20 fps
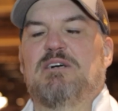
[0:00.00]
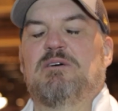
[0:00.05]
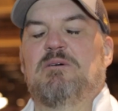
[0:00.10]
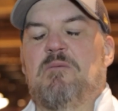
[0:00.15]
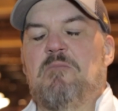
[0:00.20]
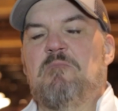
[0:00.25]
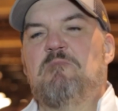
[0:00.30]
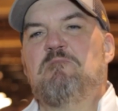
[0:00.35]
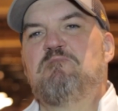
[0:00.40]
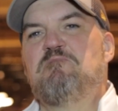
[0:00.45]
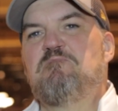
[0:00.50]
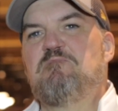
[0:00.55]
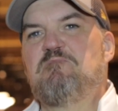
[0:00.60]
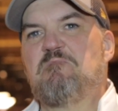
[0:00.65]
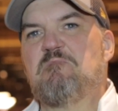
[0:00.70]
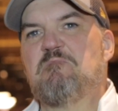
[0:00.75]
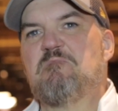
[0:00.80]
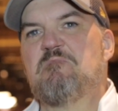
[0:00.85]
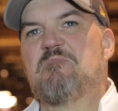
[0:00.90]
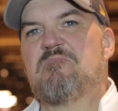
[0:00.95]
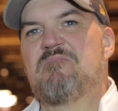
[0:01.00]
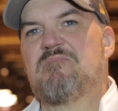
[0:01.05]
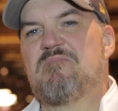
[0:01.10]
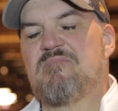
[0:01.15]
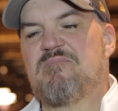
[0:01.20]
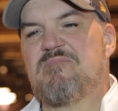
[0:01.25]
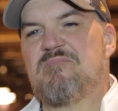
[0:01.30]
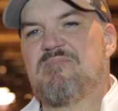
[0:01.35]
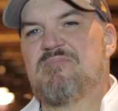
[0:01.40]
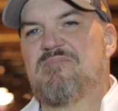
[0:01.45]

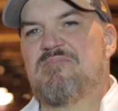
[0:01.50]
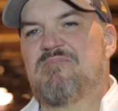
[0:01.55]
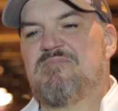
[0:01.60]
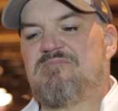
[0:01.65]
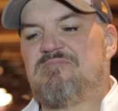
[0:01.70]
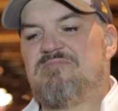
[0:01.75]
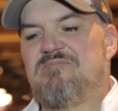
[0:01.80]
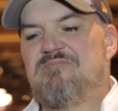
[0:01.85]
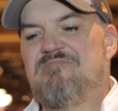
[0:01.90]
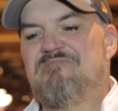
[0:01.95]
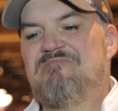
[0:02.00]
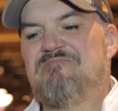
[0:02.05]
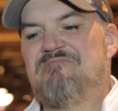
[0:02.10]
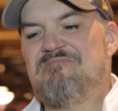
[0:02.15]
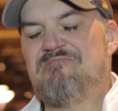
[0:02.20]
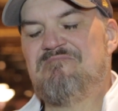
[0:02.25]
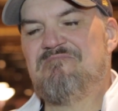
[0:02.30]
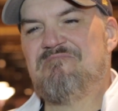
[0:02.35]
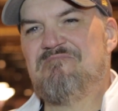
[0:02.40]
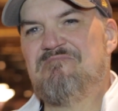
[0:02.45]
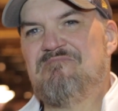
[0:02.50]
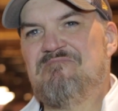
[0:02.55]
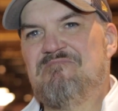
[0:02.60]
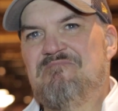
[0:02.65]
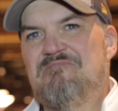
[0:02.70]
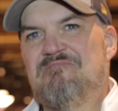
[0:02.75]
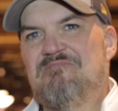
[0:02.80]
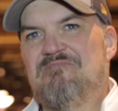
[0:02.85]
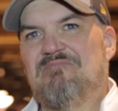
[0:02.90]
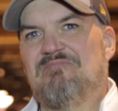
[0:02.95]

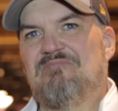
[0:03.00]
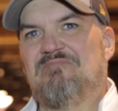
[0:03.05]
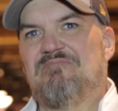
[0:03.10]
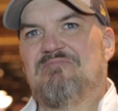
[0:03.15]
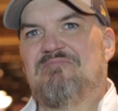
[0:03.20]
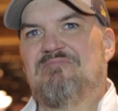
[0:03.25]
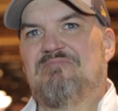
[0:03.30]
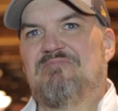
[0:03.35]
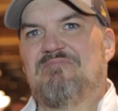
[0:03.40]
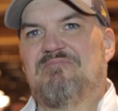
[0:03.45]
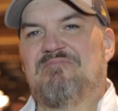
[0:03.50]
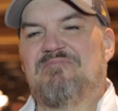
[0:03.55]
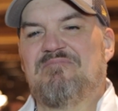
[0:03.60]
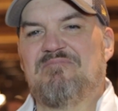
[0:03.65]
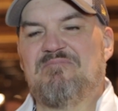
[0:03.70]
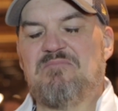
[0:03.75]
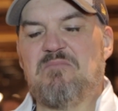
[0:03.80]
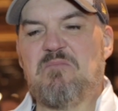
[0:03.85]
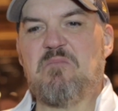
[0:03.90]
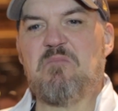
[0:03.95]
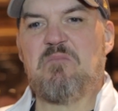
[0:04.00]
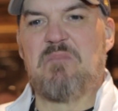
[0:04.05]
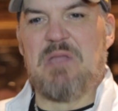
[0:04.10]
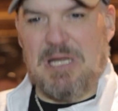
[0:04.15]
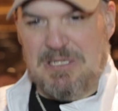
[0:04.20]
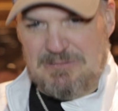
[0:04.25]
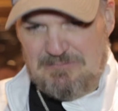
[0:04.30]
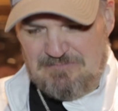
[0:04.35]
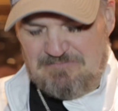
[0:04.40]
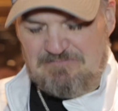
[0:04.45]

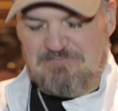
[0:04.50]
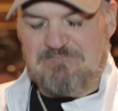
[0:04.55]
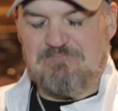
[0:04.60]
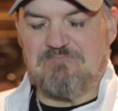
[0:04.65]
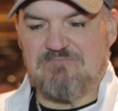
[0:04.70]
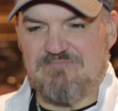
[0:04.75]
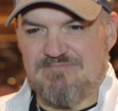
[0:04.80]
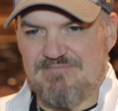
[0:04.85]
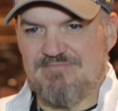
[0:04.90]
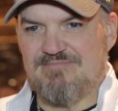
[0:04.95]
(silent)